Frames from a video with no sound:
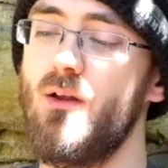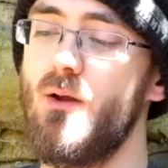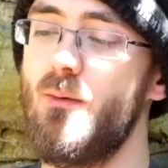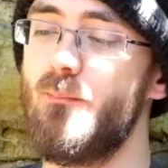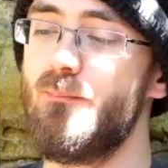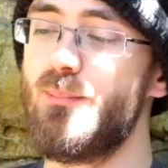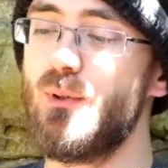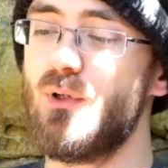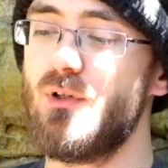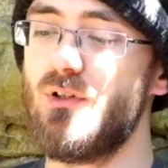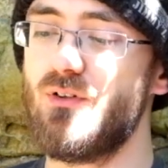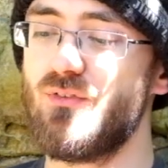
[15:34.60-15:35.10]

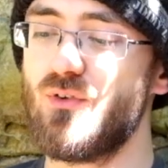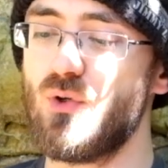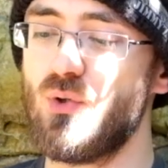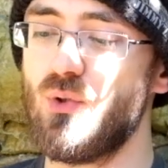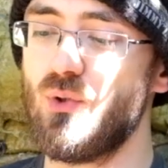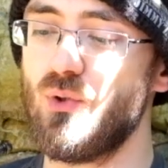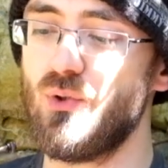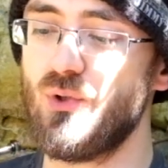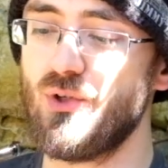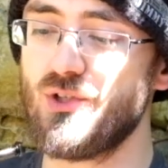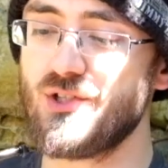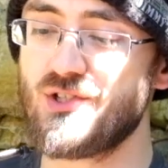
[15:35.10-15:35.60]
But of
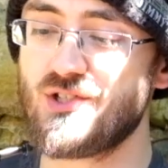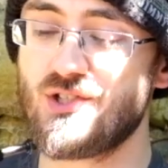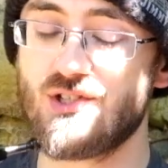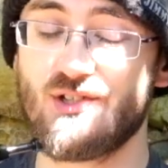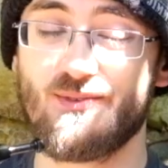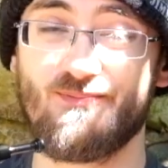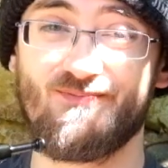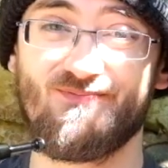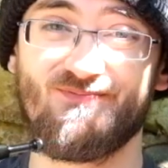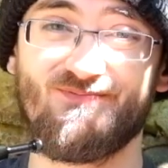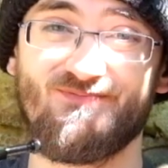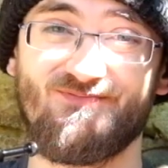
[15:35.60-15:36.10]
course,
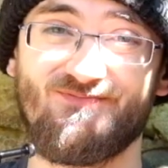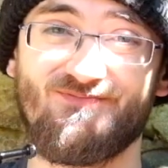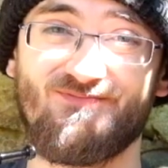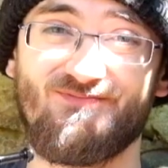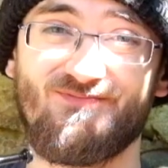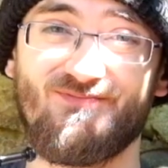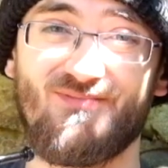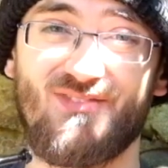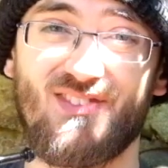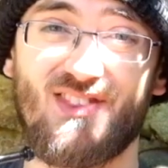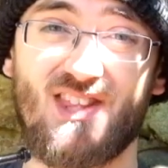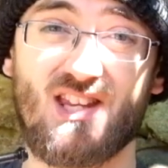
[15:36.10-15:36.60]

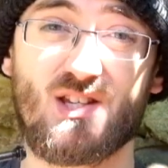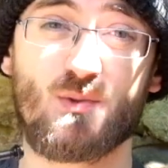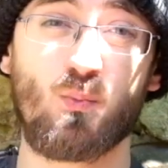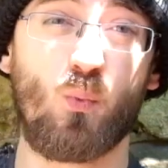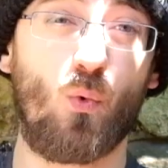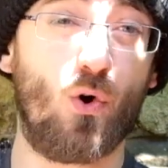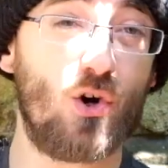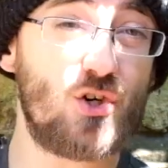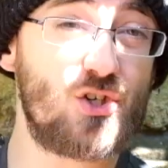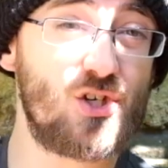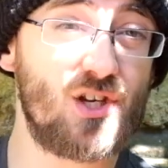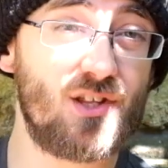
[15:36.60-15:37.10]
this
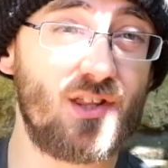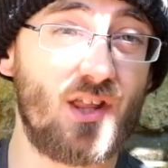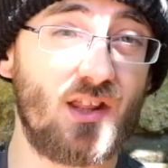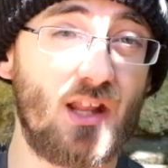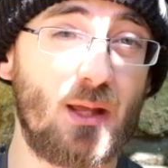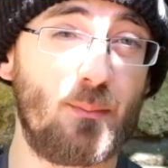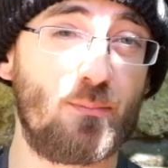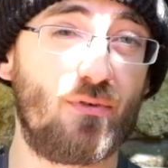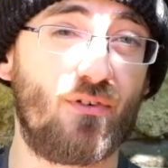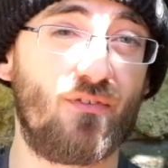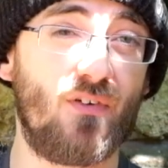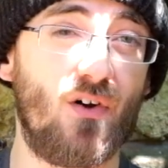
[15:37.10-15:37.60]
washer that they
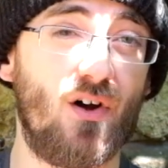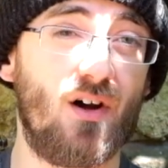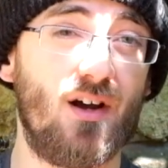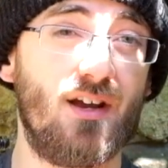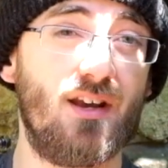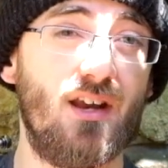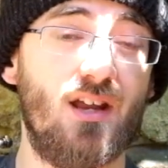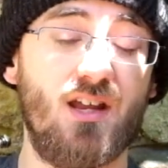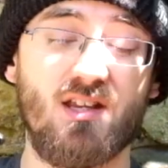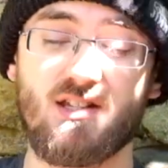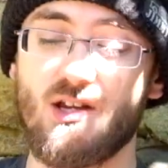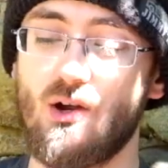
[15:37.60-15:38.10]

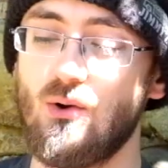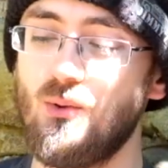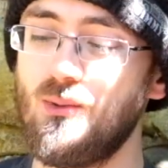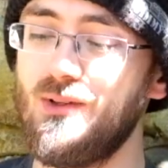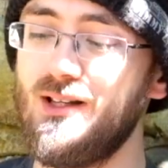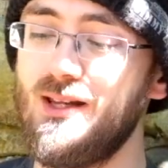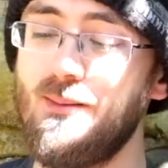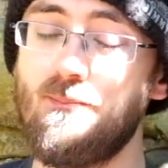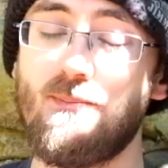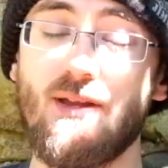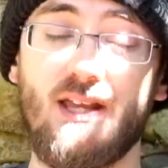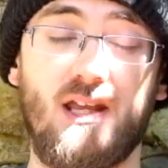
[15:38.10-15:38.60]
provide is
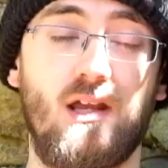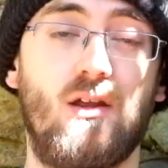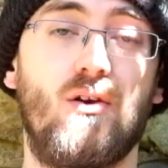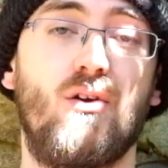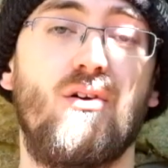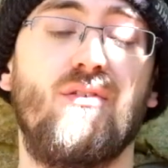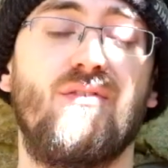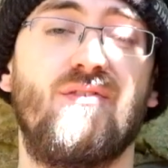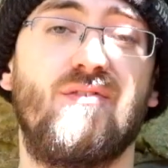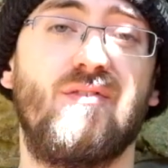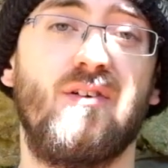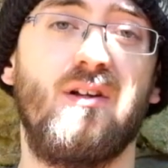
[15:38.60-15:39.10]
only big
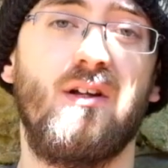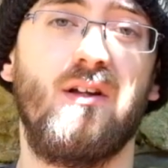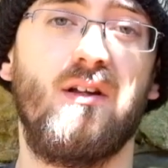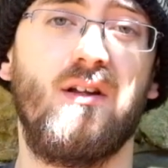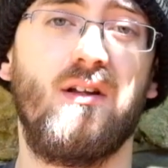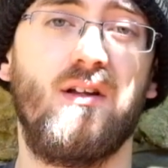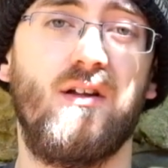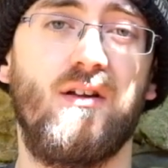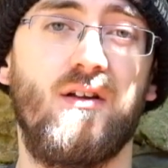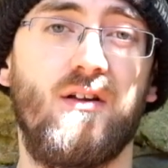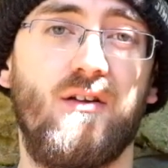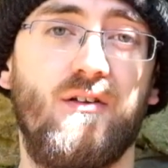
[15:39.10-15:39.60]
enough
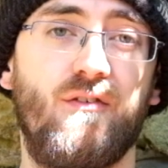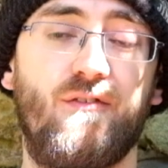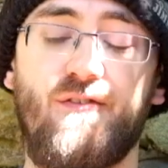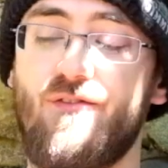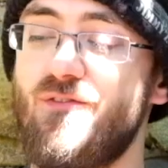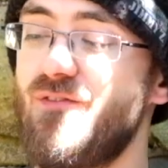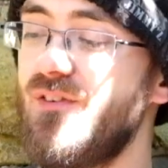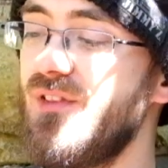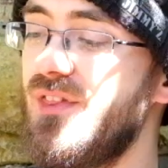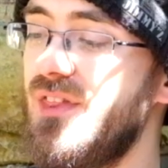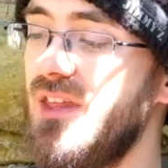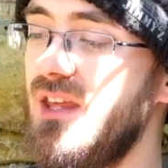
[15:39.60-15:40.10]

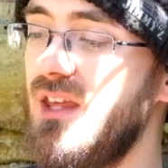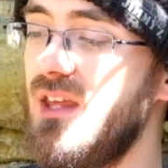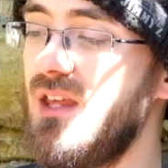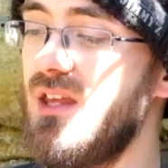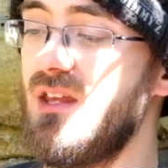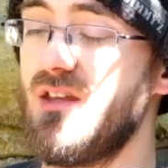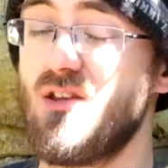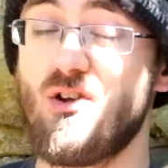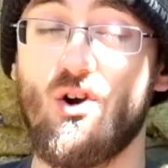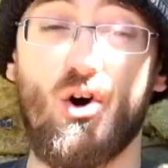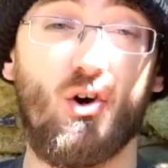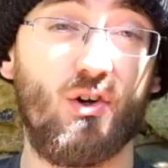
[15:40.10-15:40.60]
for the
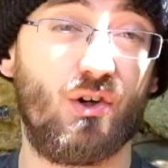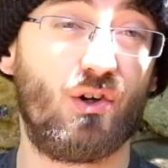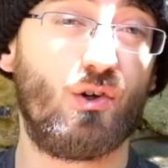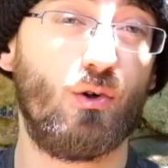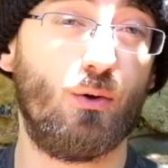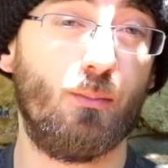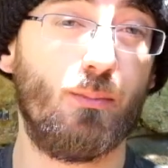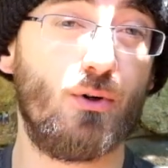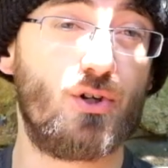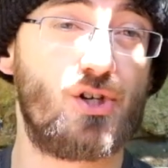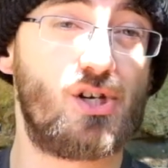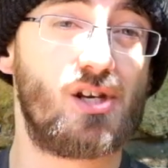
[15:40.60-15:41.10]
conical
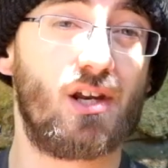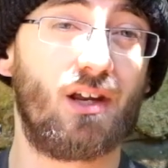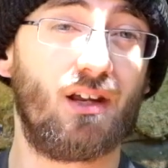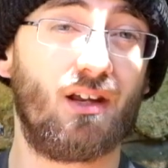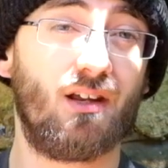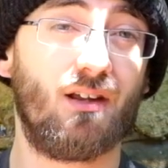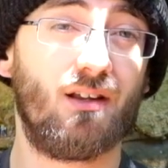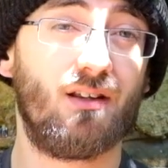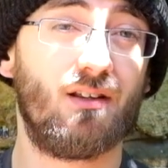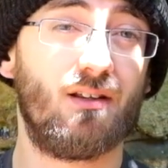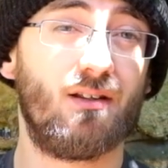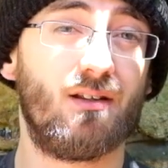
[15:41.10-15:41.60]
bushing.
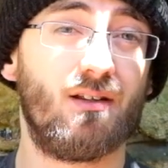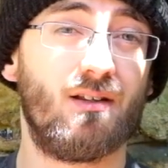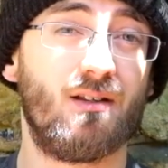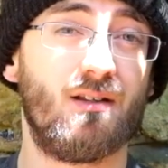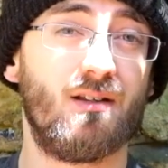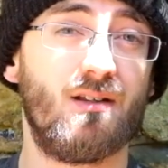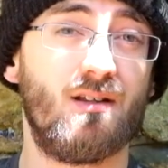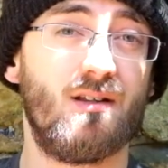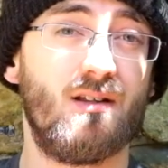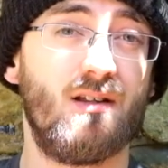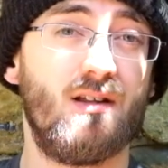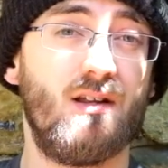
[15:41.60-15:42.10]

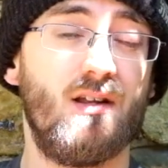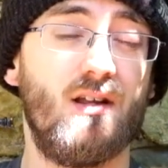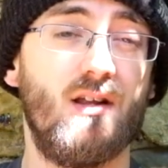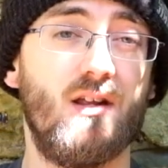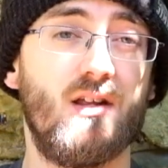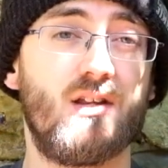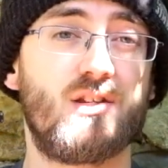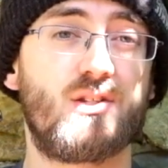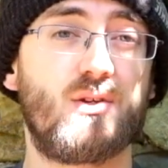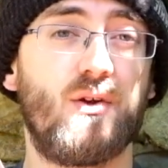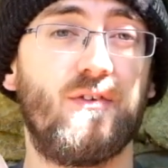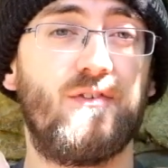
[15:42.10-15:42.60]

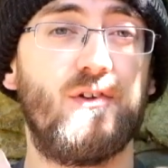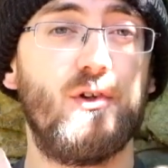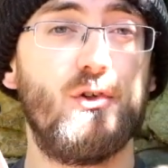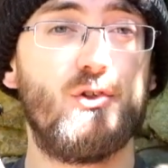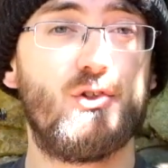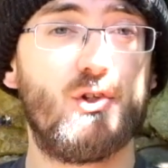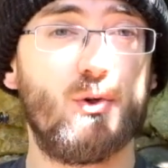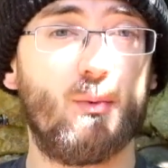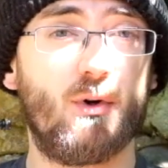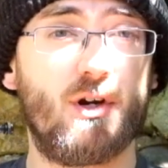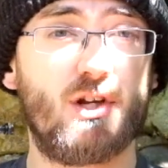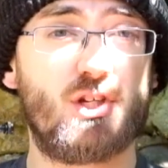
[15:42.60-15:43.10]
So if you
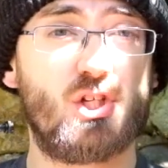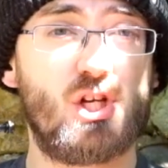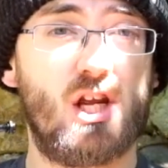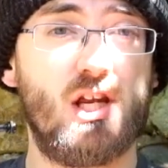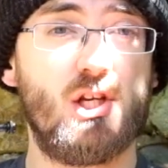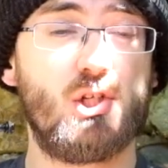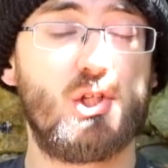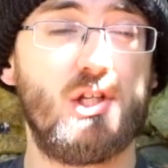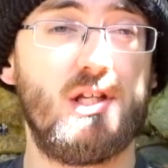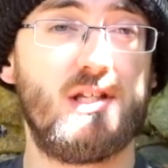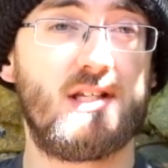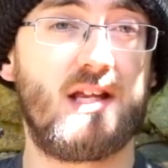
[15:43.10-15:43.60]
do want to
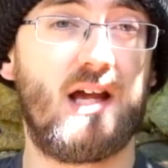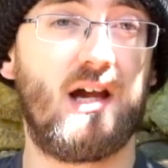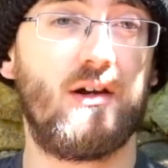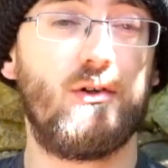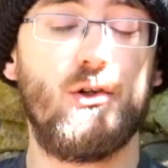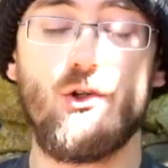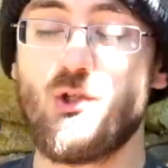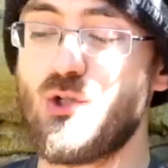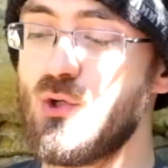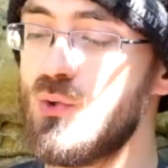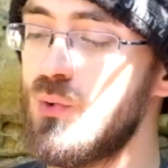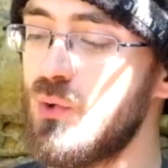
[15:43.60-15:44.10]
change these out, you
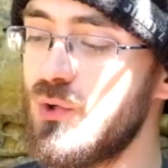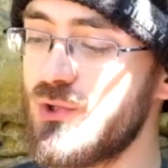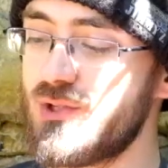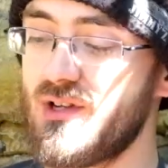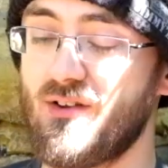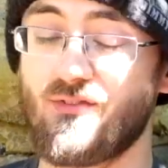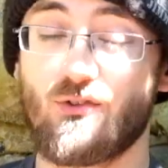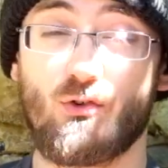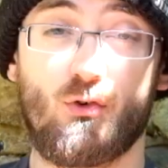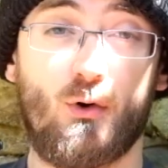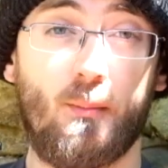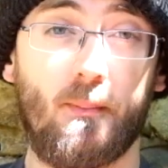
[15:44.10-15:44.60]
do also
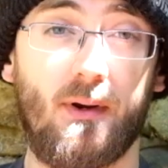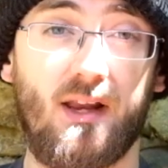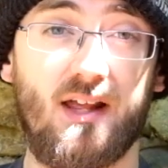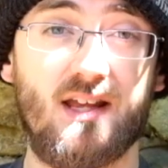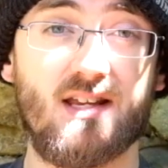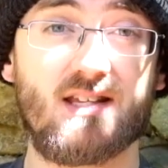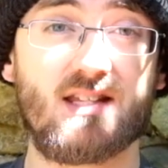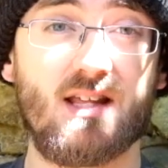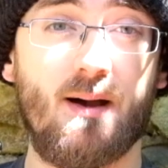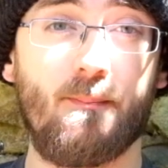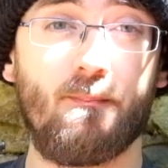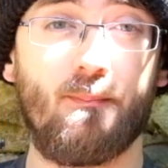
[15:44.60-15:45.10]
have to
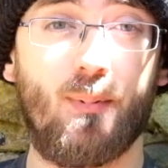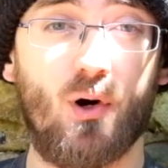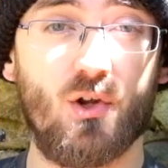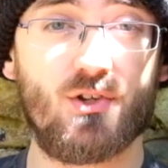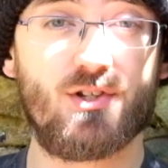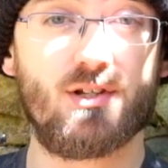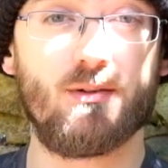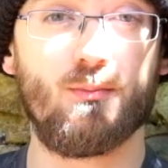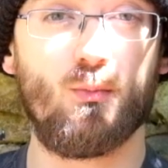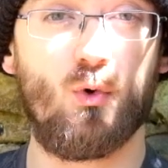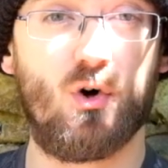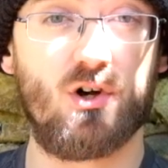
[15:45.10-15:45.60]
replace that
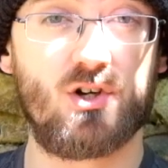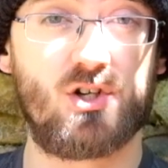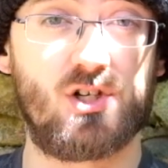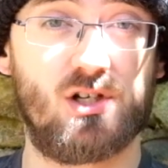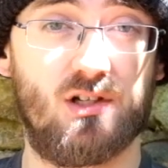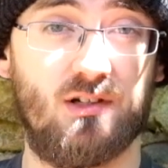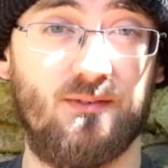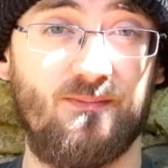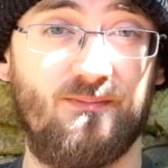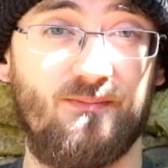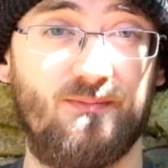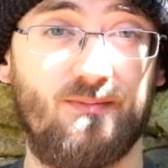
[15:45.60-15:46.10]
bottom
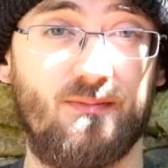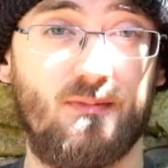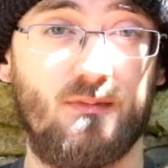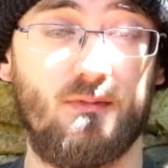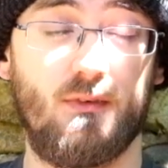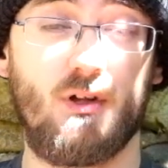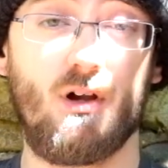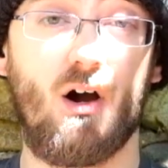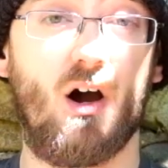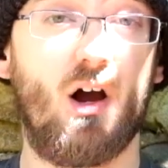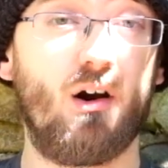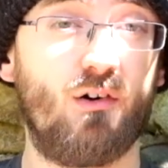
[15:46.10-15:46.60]
washer.
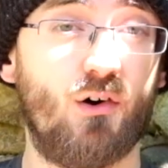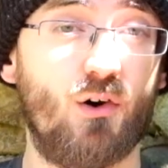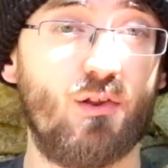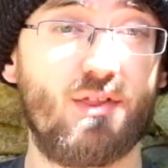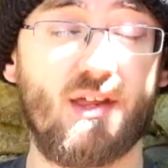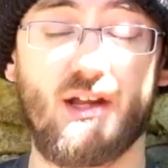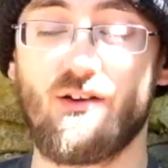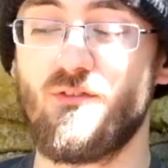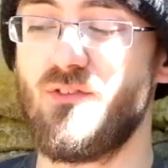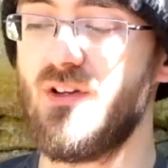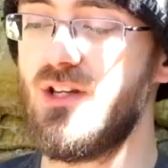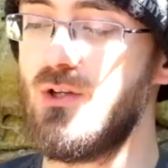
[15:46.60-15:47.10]
Cairo
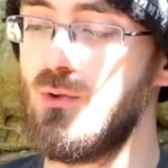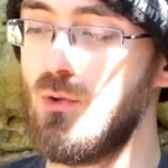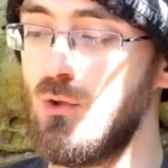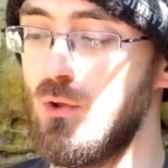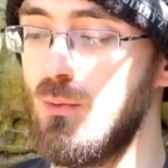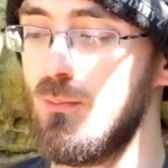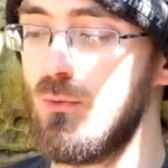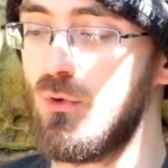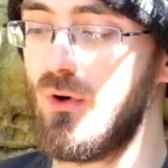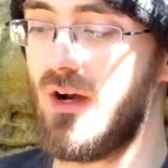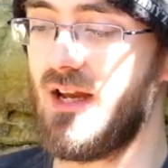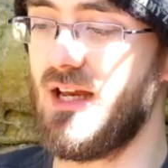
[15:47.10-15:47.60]
thankfully do an
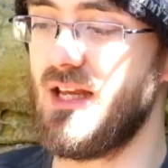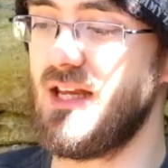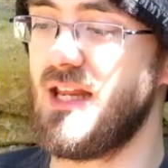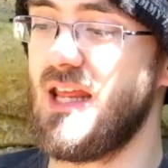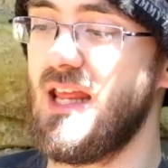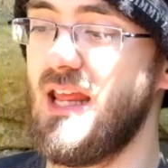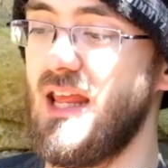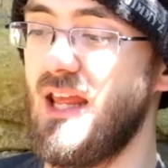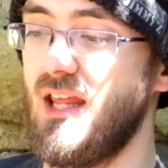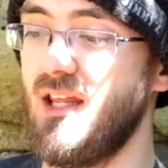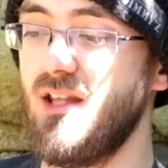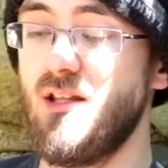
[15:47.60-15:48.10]
upgrade
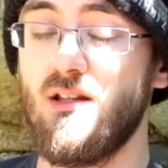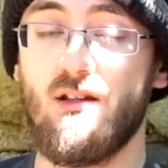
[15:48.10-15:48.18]
kit,